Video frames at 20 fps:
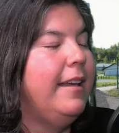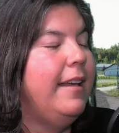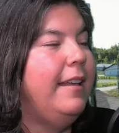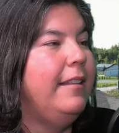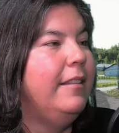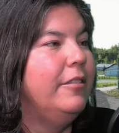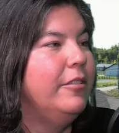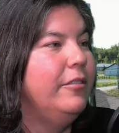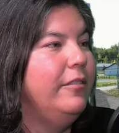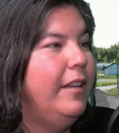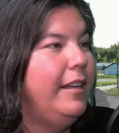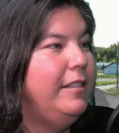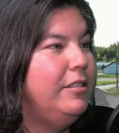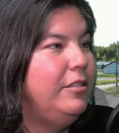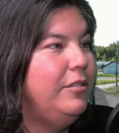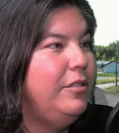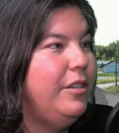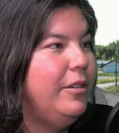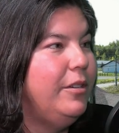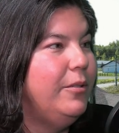and Third Line
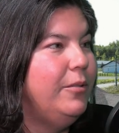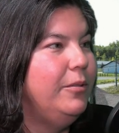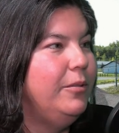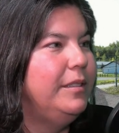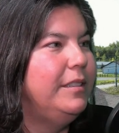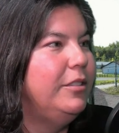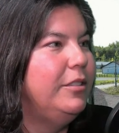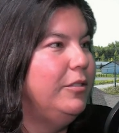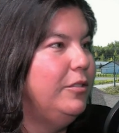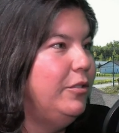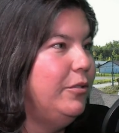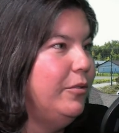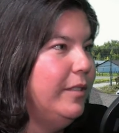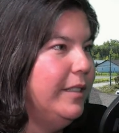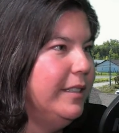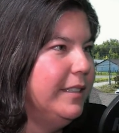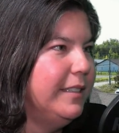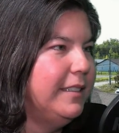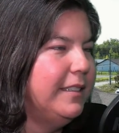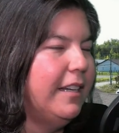Studios to do
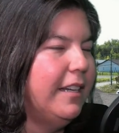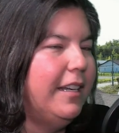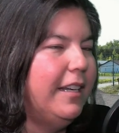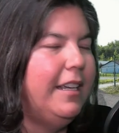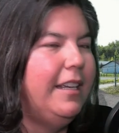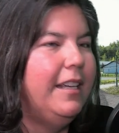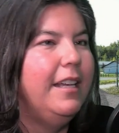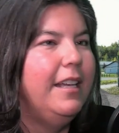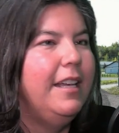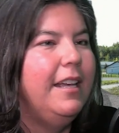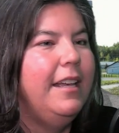this study.